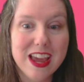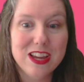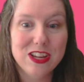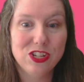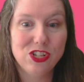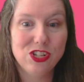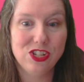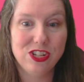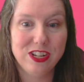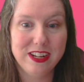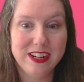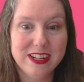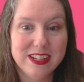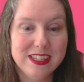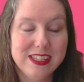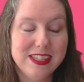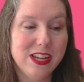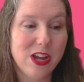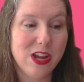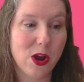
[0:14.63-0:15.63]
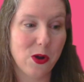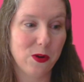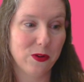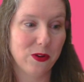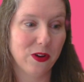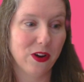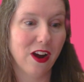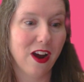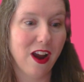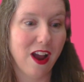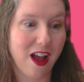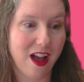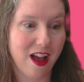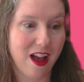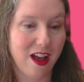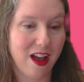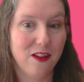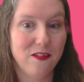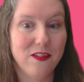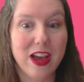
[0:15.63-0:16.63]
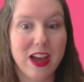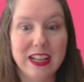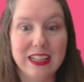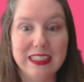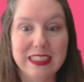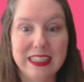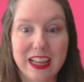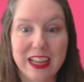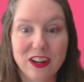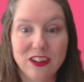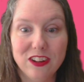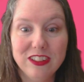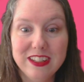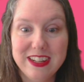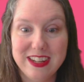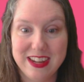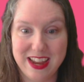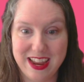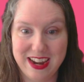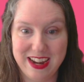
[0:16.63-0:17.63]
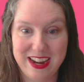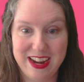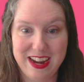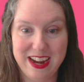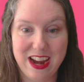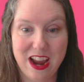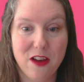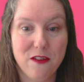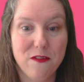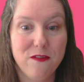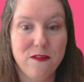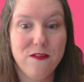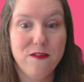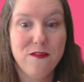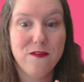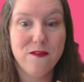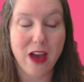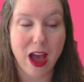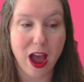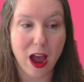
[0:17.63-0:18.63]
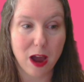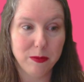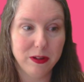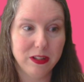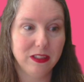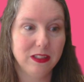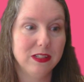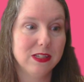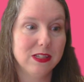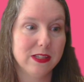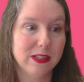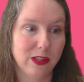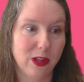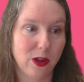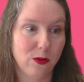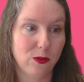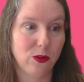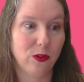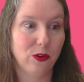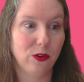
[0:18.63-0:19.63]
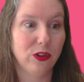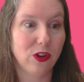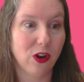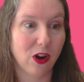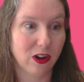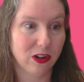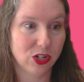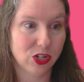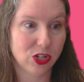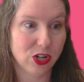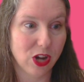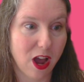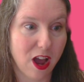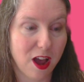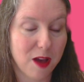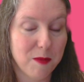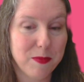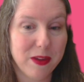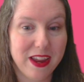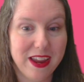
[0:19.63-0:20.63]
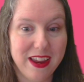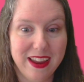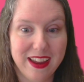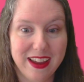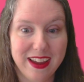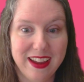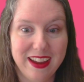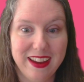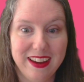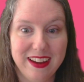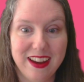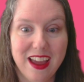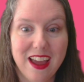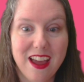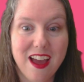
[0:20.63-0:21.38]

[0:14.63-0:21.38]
She is the owner of A Little Knitty, a fabulous local yarn shop in